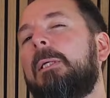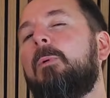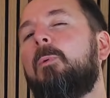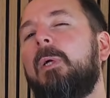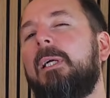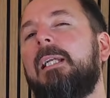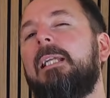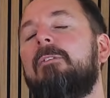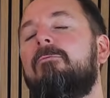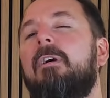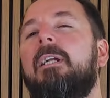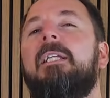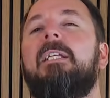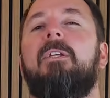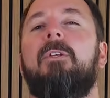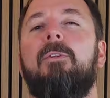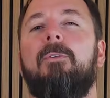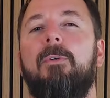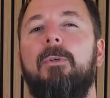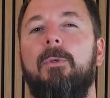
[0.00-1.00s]
quickly running
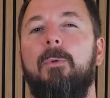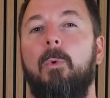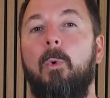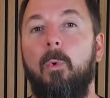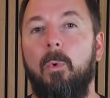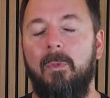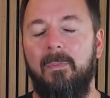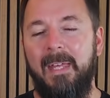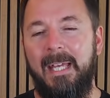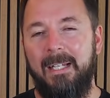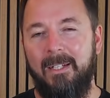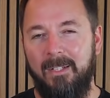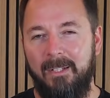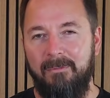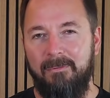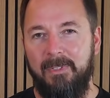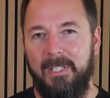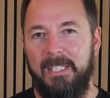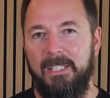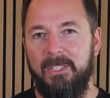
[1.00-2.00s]
you through all of the
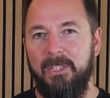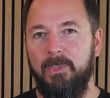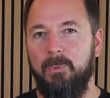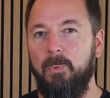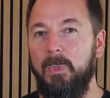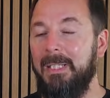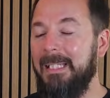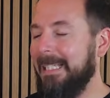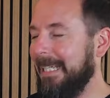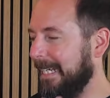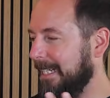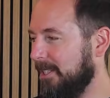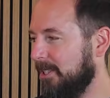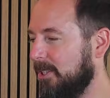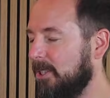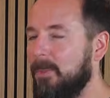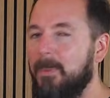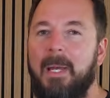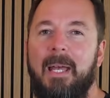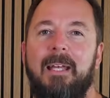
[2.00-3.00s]
headline features with the
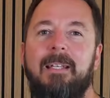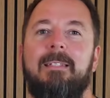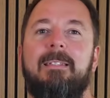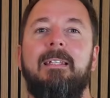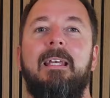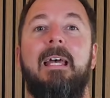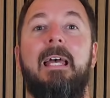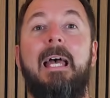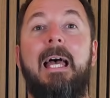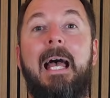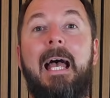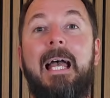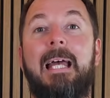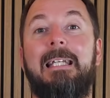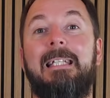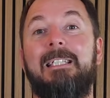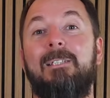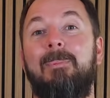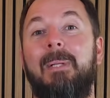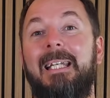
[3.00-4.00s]
H2S, and
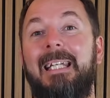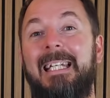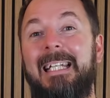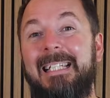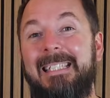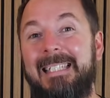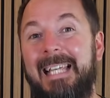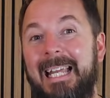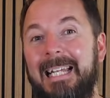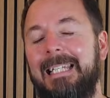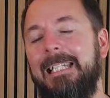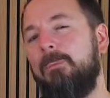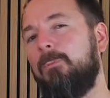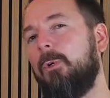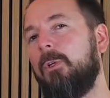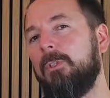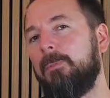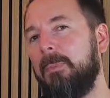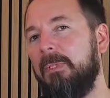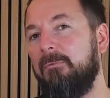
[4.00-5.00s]
explaining exactly
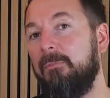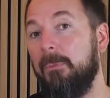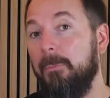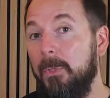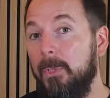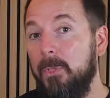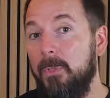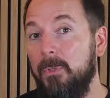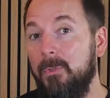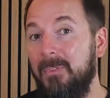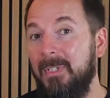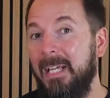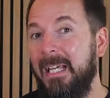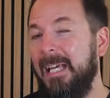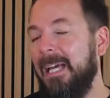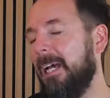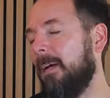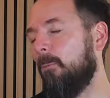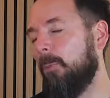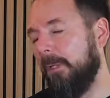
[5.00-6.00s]
what's been removed
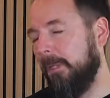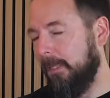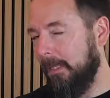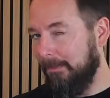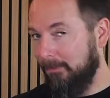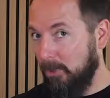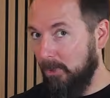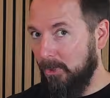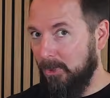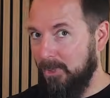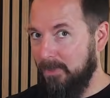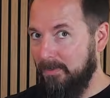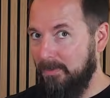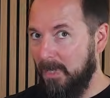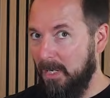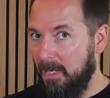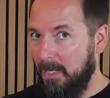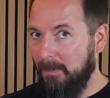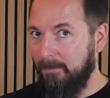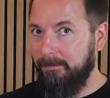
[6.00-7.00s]
and whether they've gone too
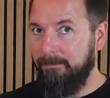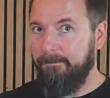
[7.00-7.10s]
far.